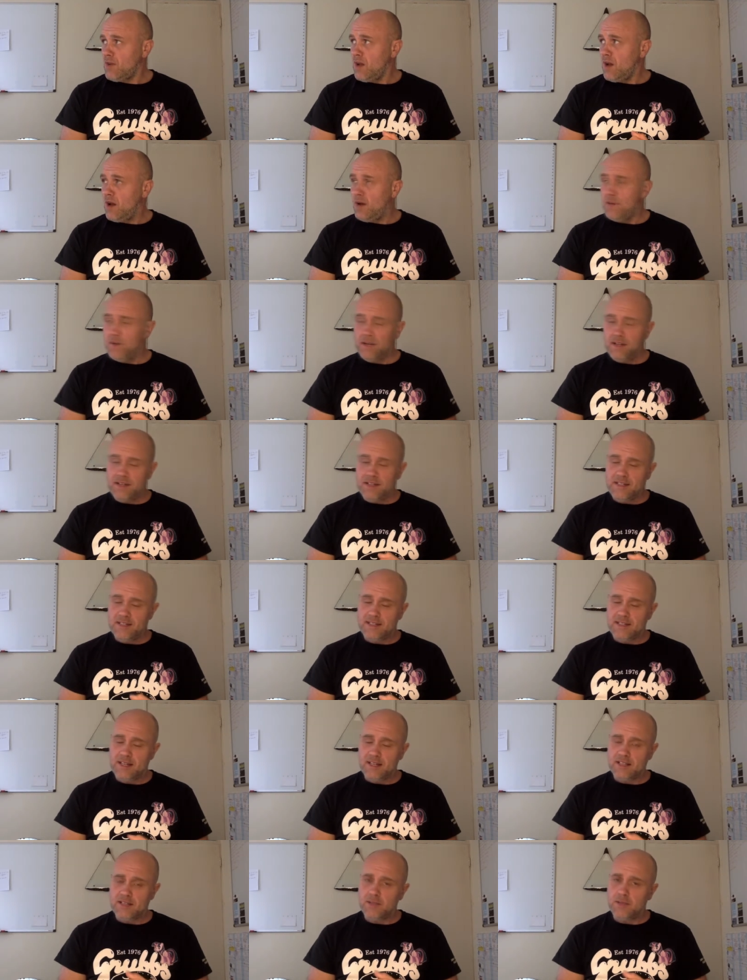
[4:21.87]
um, and
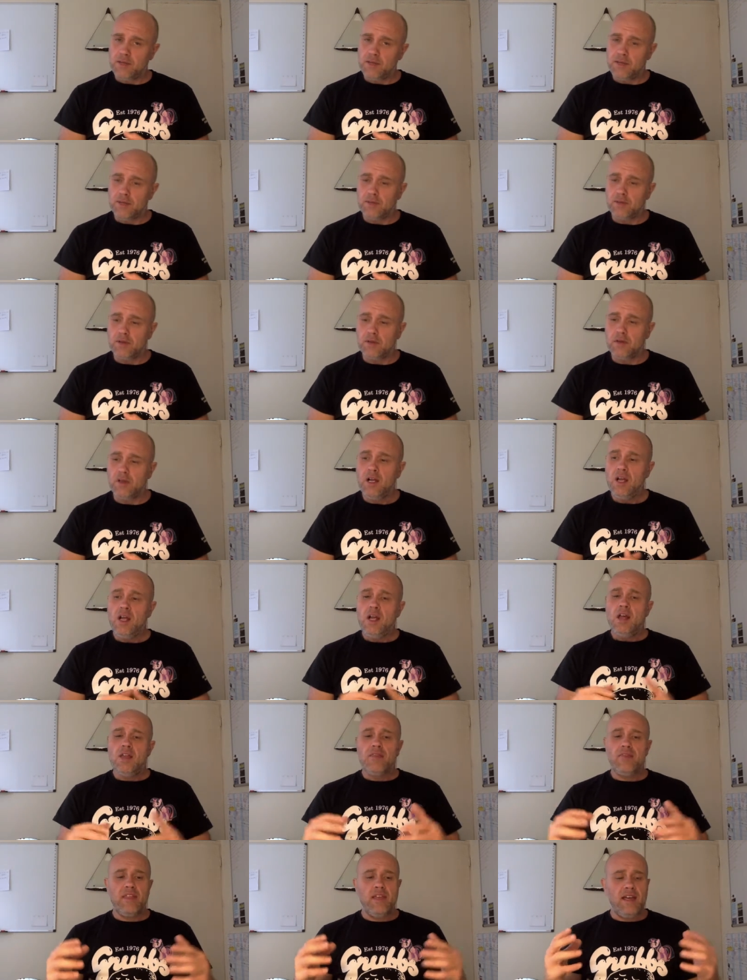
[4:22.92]
intersex people,
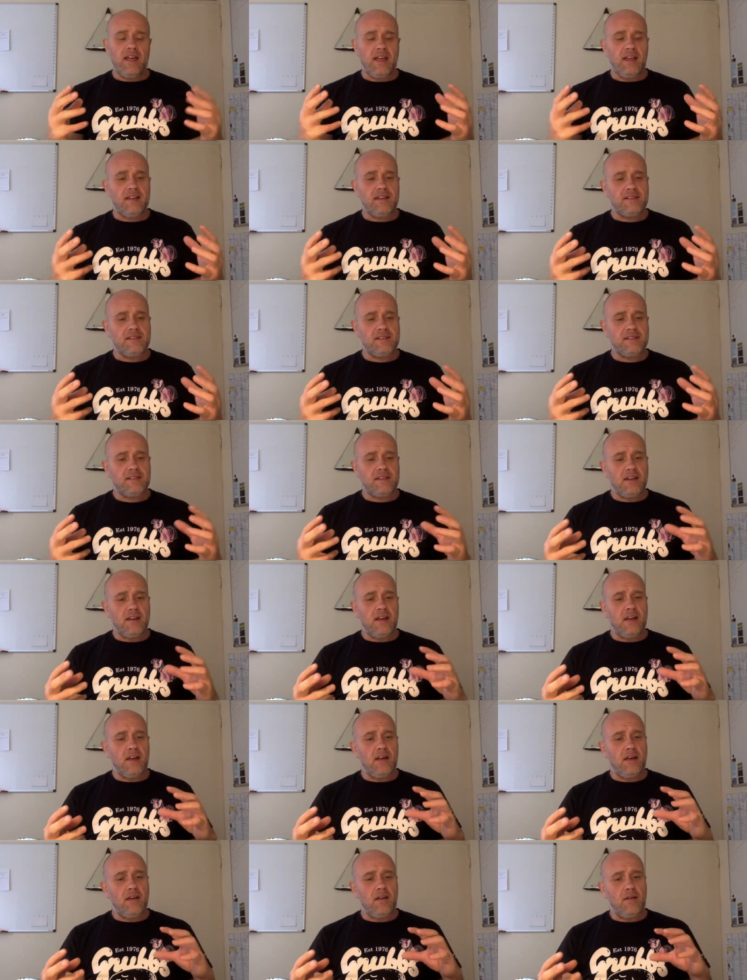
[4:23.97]
there's
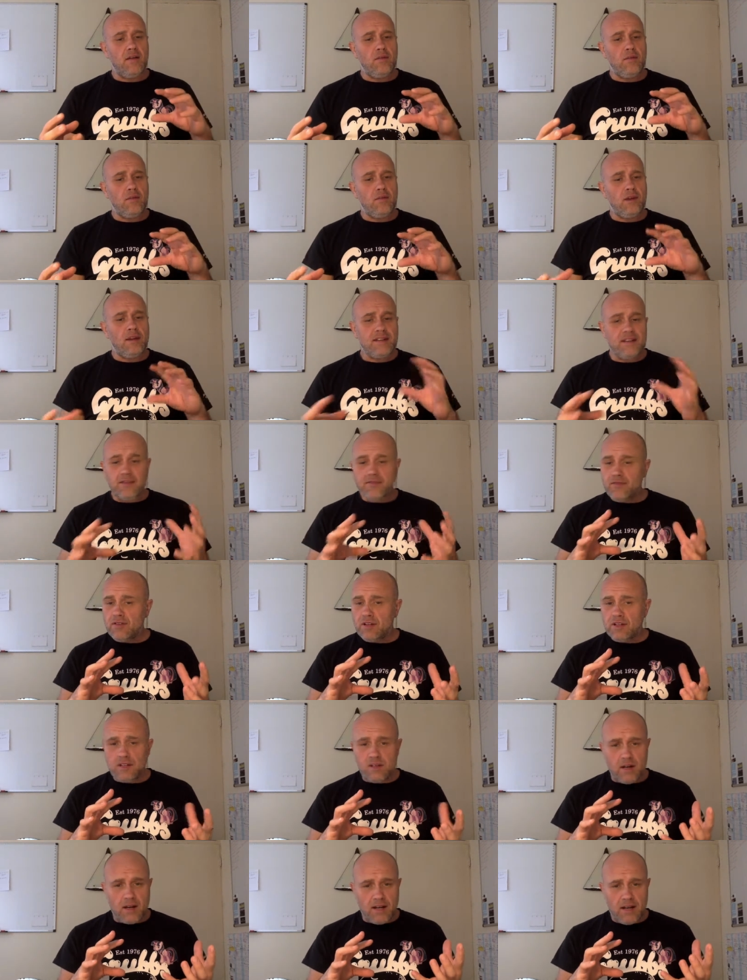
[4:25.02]
um, a different
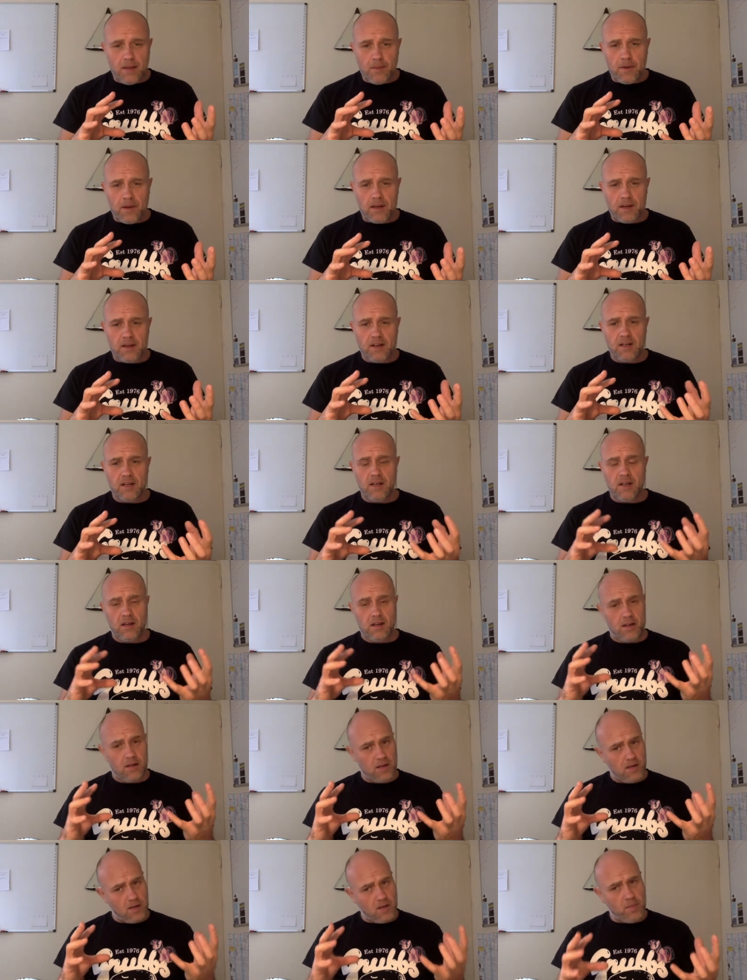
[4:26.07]
dynamic
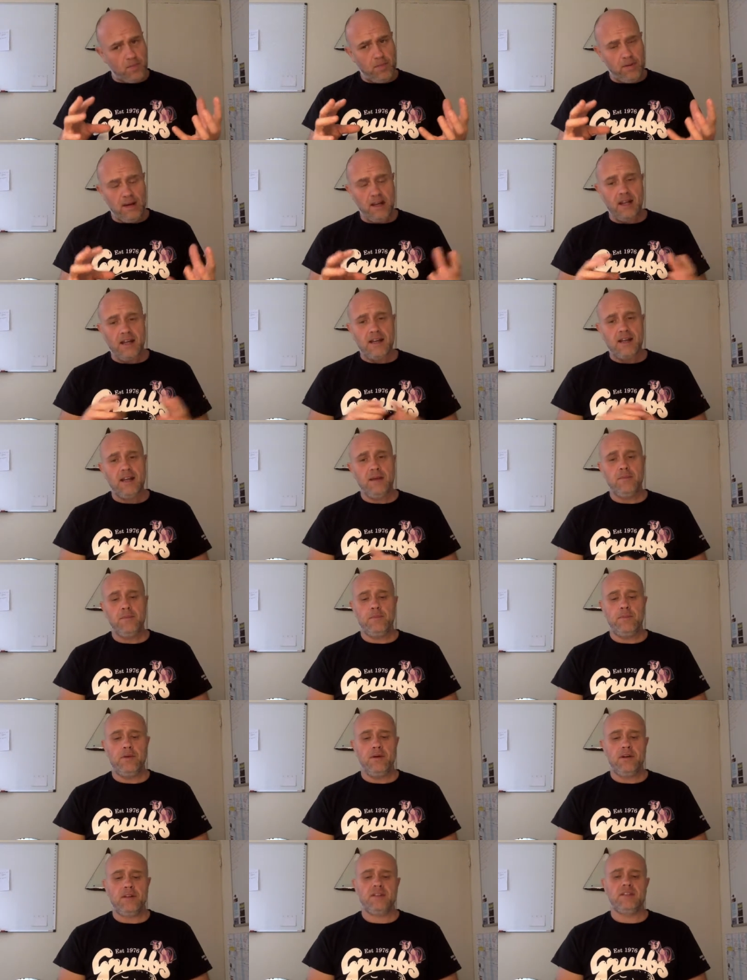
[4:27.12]
at play.
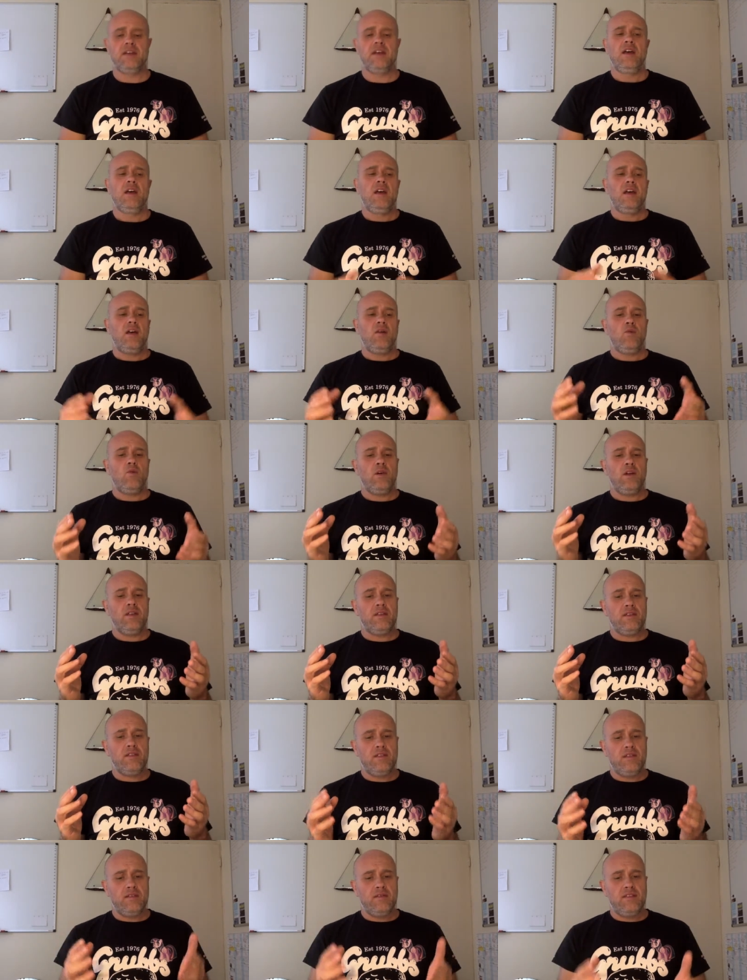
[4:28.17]
But with
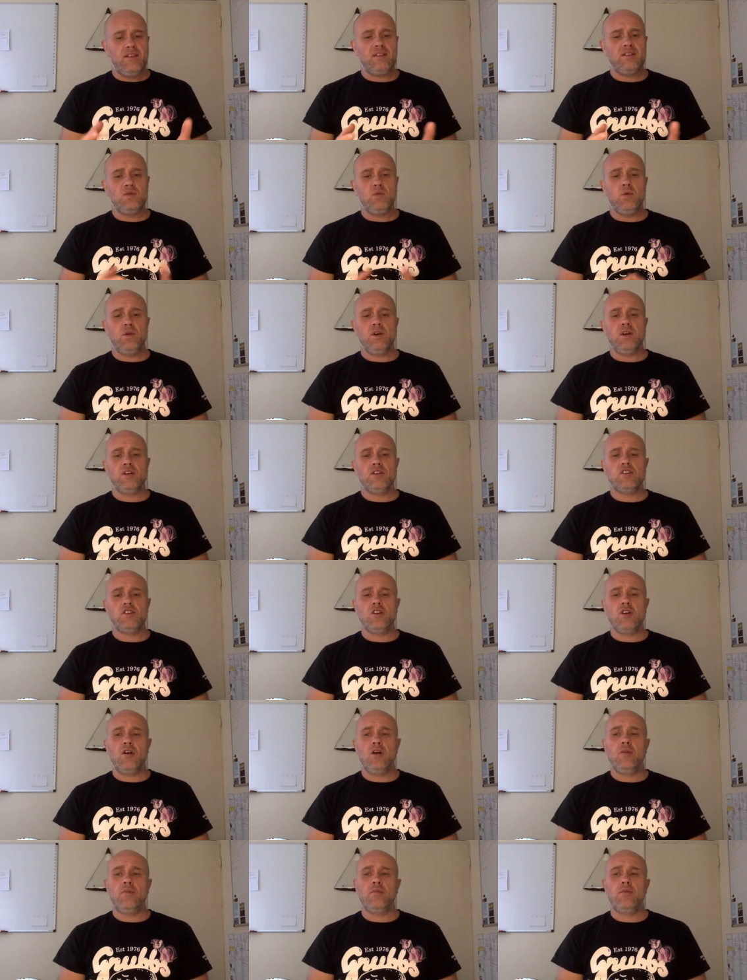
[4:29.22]
this
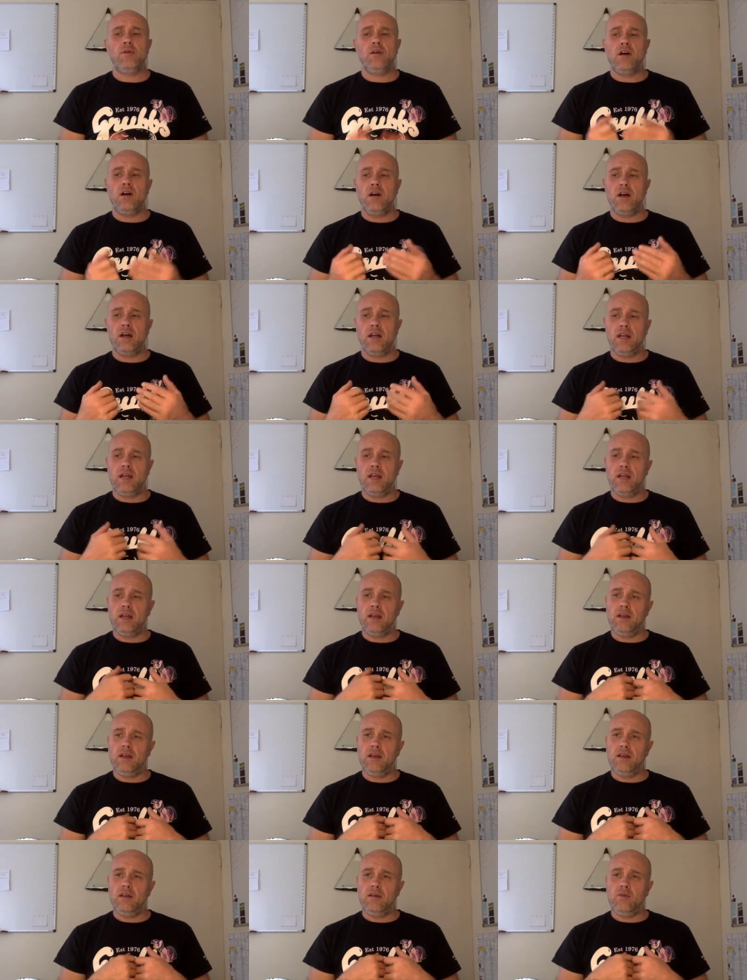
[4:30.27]
workshop, I
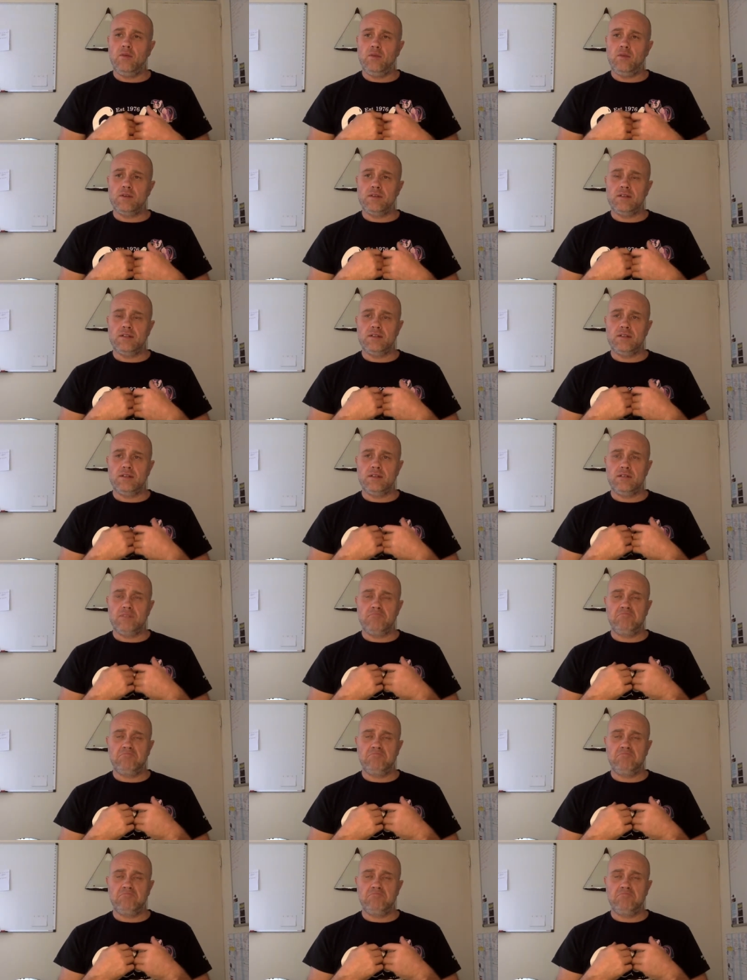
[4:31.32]
was